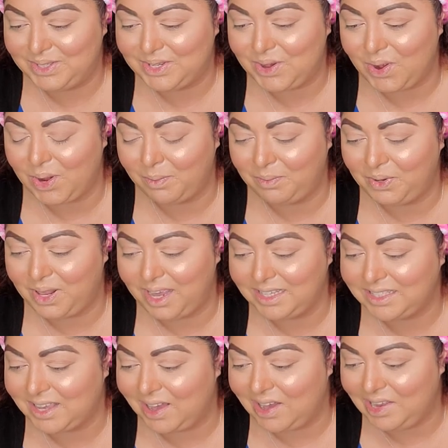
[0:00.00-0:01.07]
caramelized
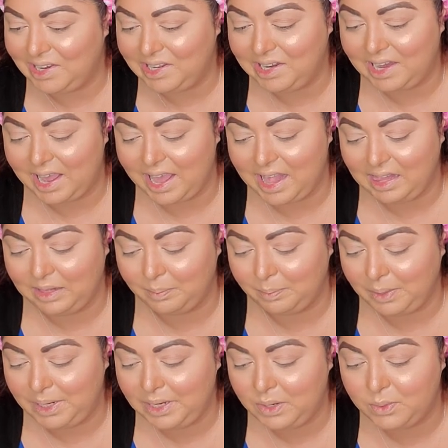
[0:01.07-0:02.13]
onion,
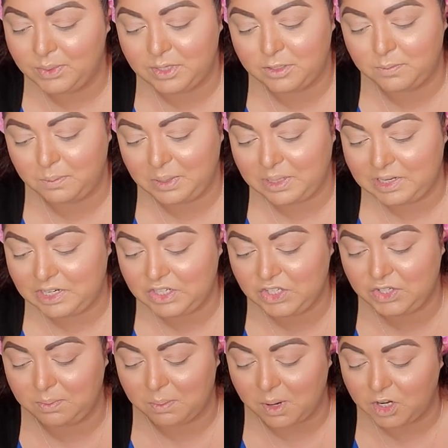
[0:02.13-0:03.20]
jalapeno, spinach,
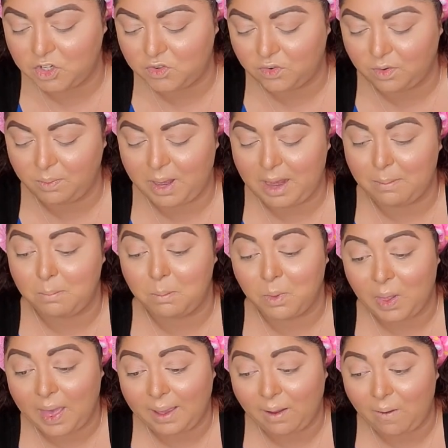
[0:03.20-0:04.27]
mushroom, and
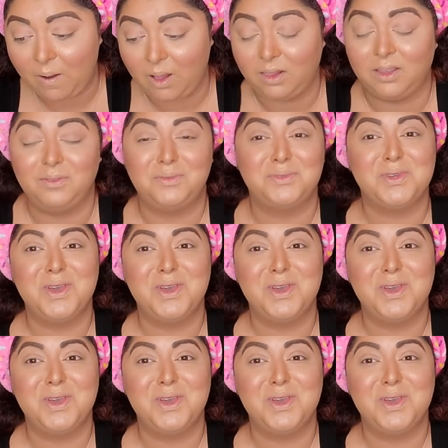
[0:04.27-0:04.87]
black olives.